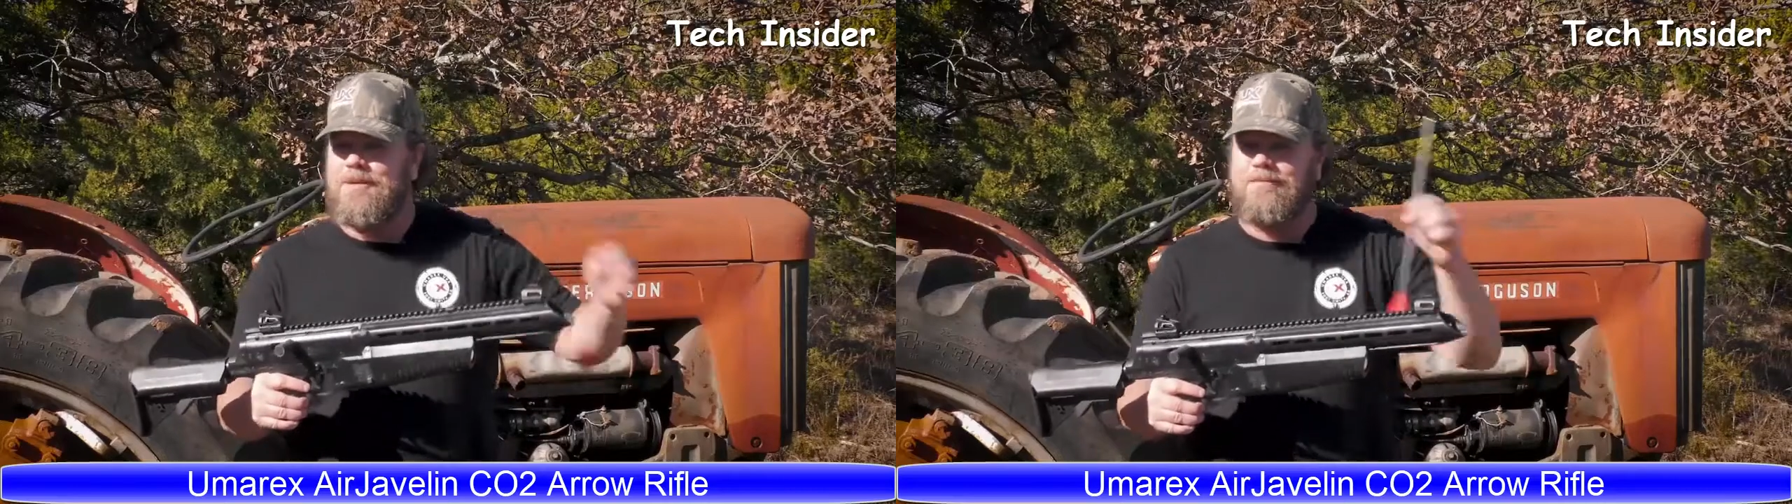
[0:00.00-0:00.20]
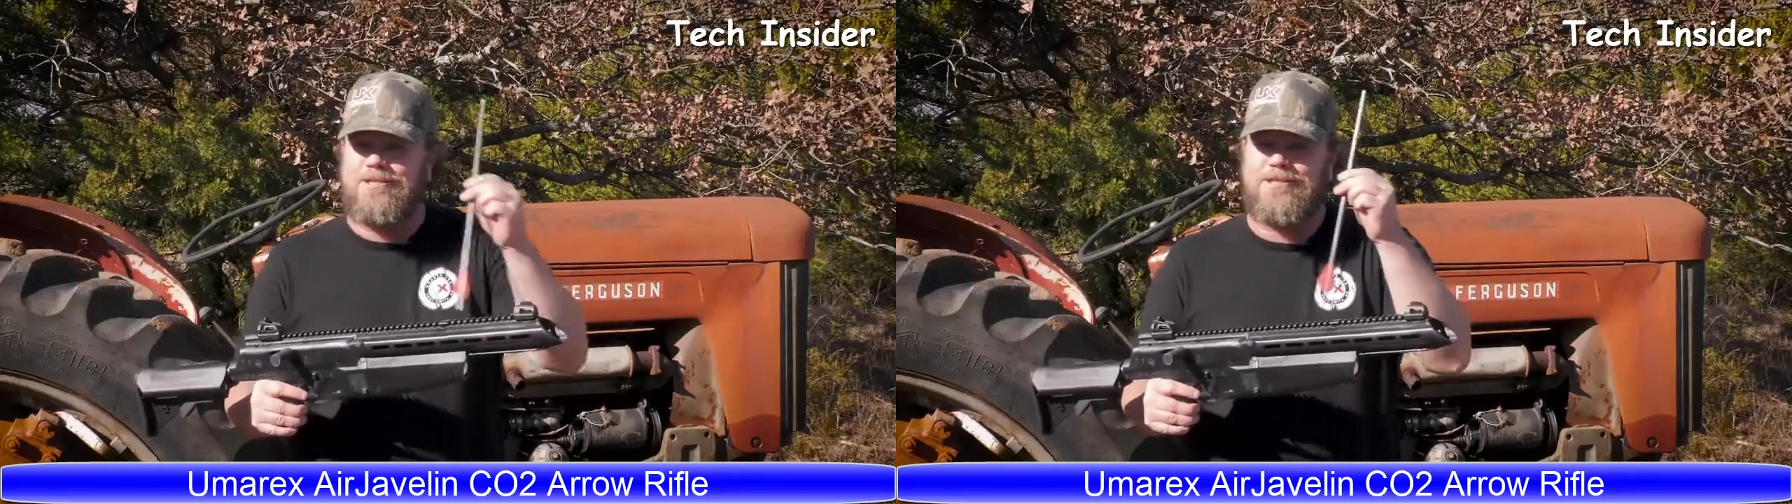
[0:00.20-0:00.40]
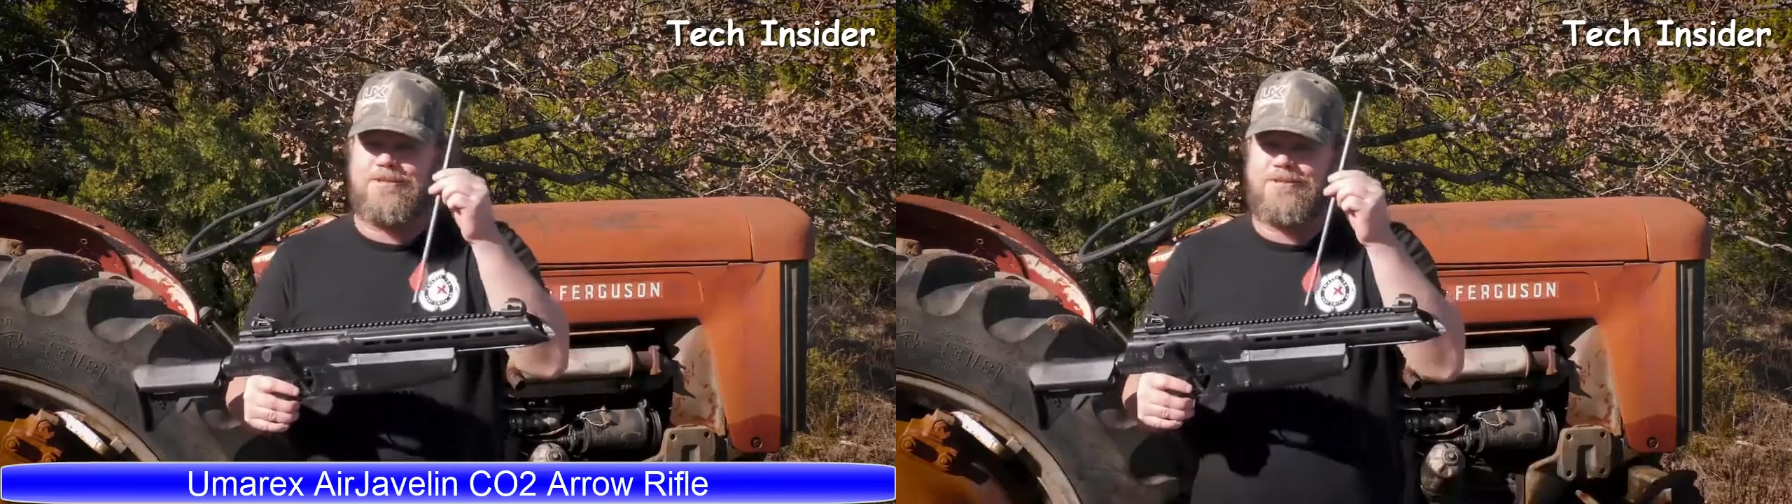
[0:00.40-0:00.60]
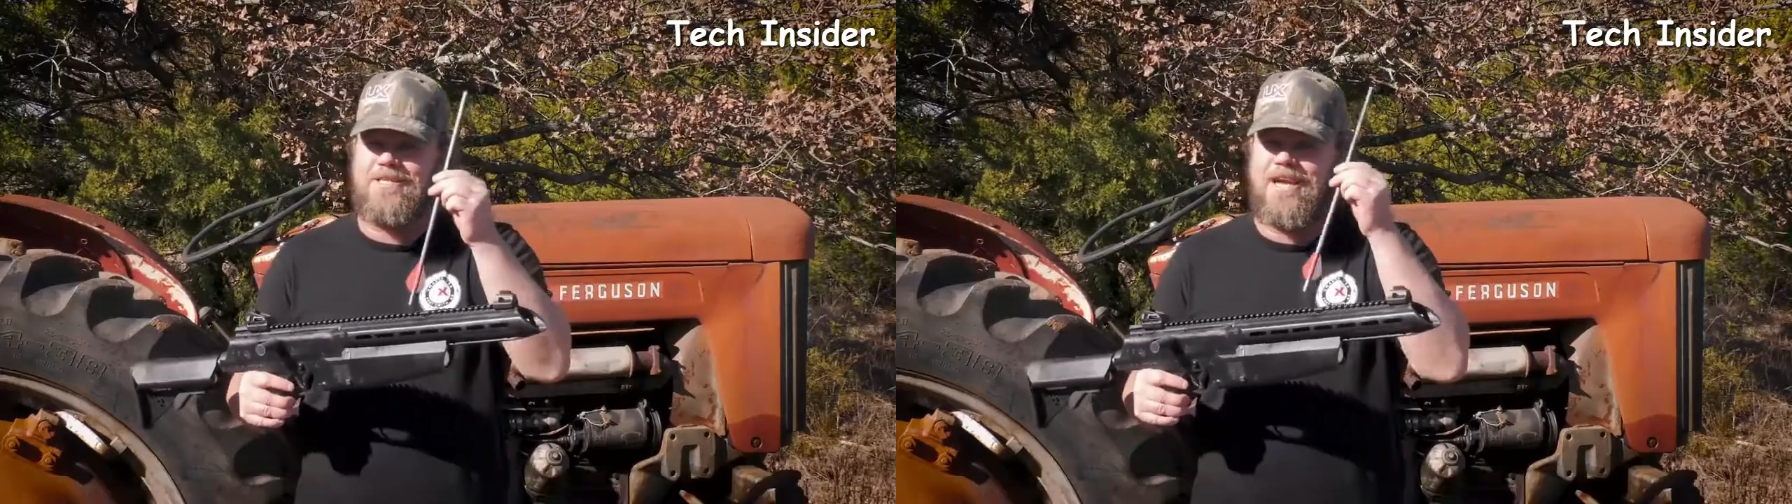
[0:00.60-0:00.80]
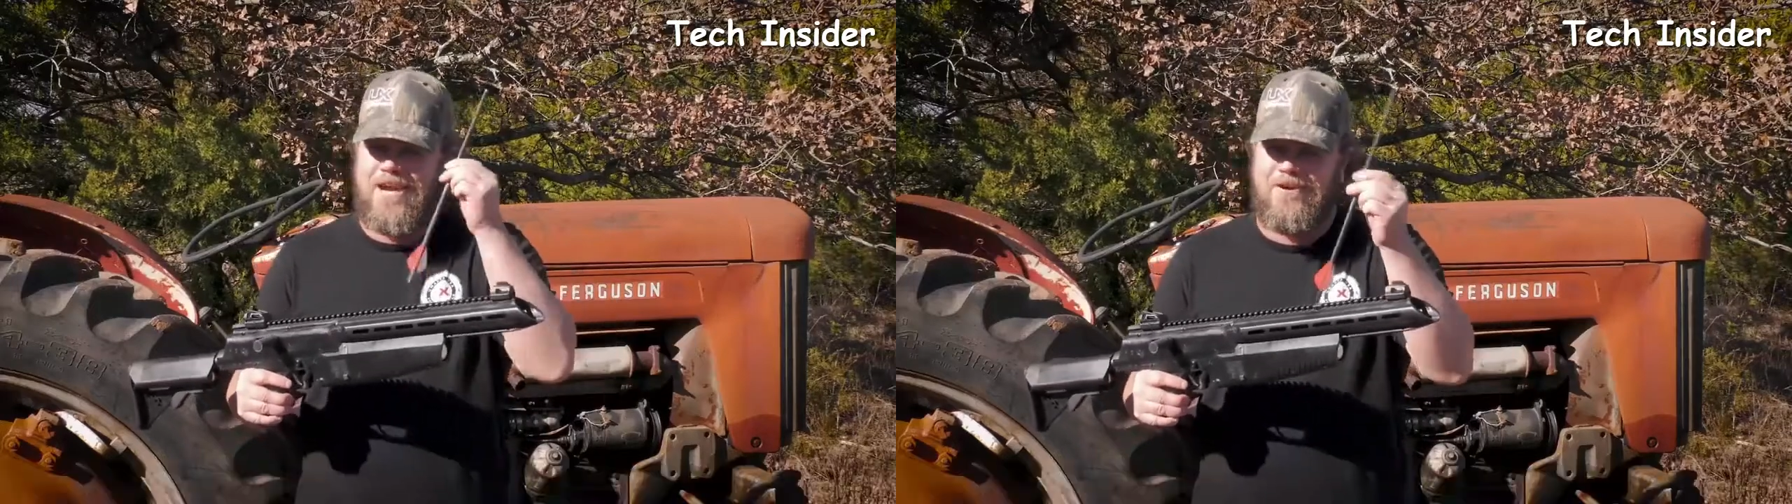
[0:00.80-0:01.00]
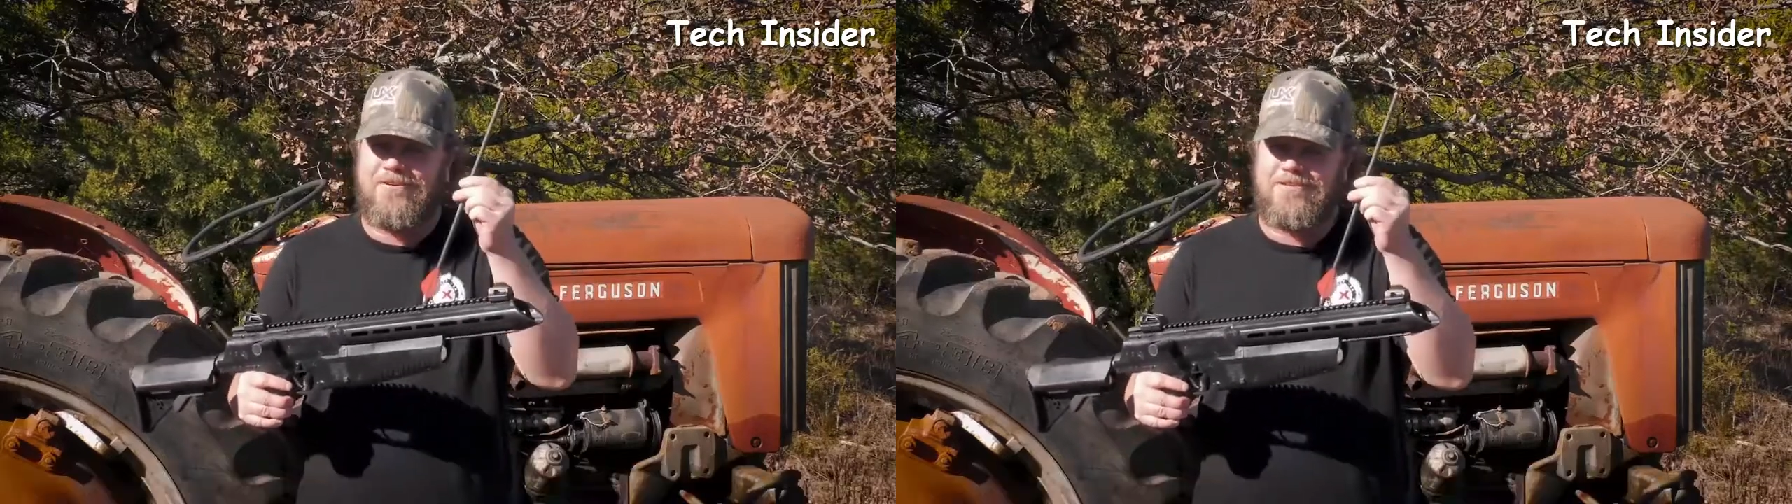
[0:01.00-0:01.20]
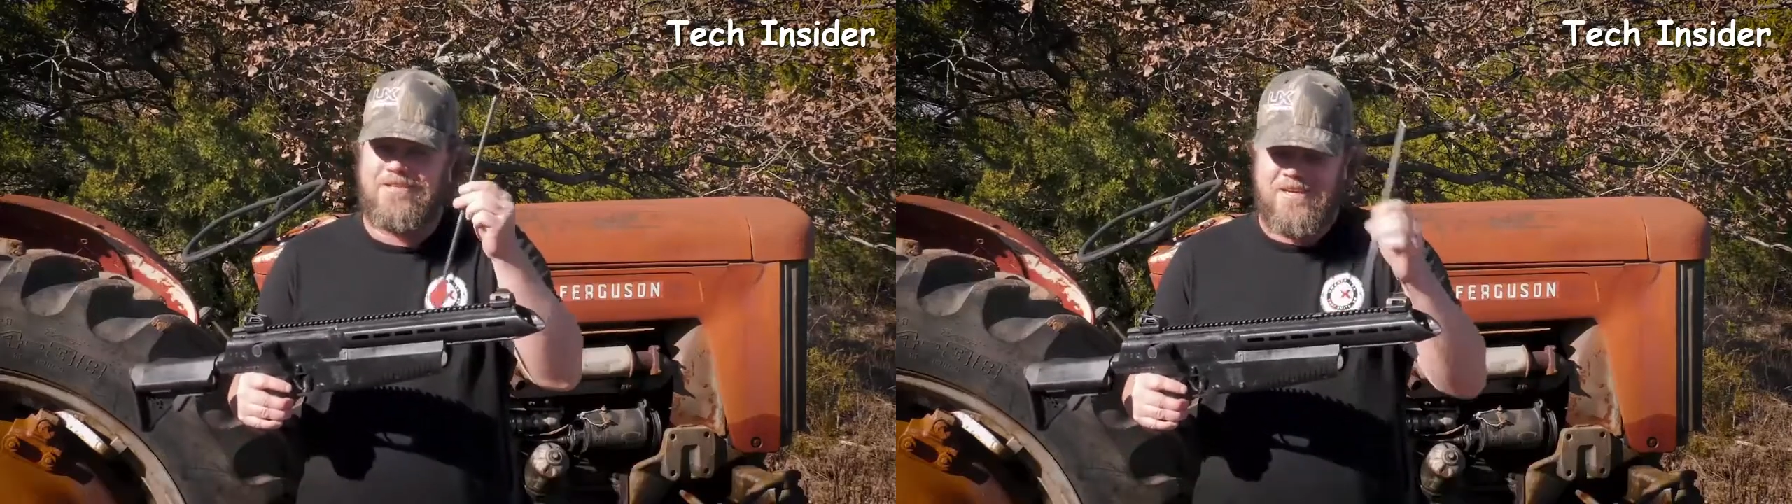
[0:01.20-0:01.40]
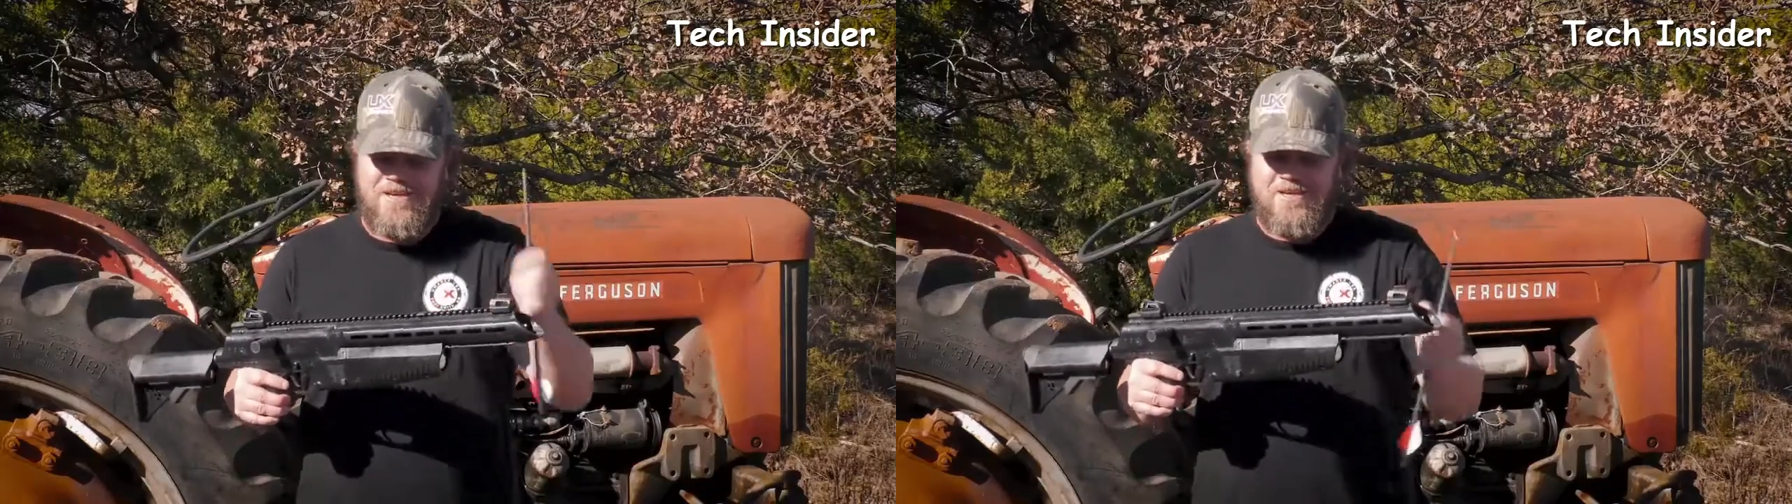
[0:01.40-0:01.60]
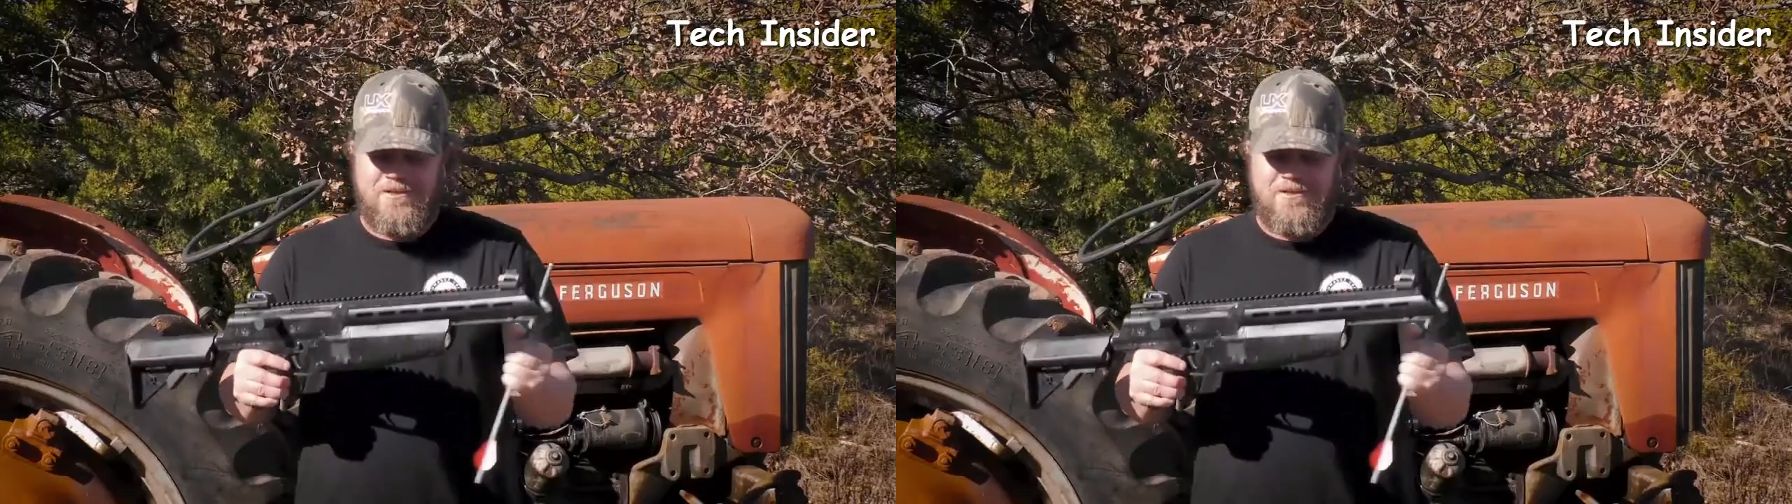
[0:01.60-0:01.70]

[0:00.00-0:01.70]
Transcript: baby shoots arrows.